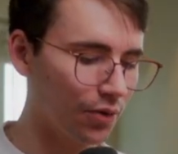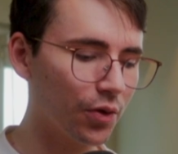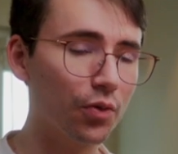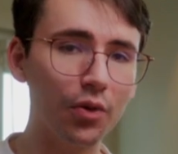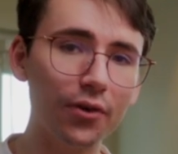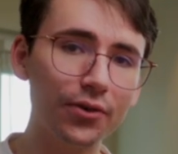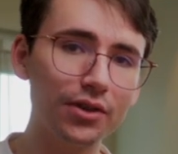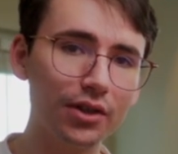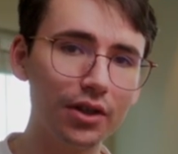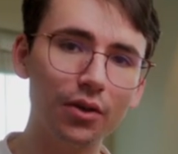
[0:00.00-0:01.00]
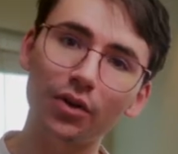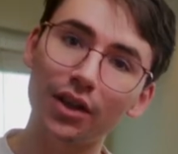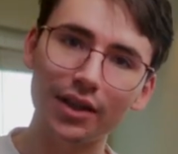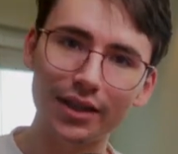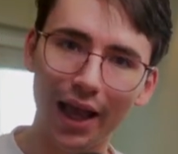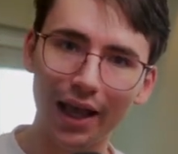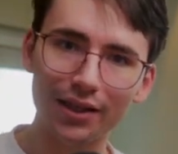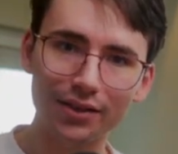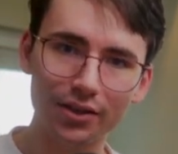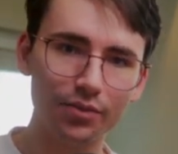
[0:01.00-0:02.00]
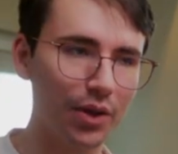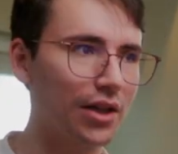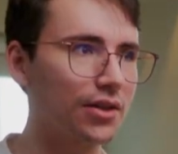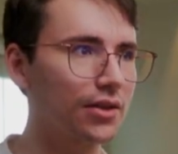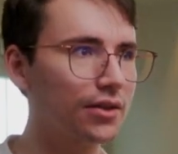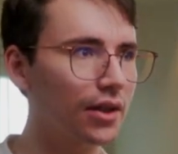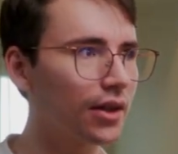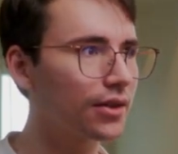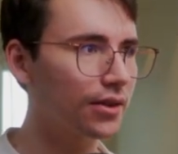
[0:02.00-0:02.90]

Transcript: and you were referencing one of the tasks pages.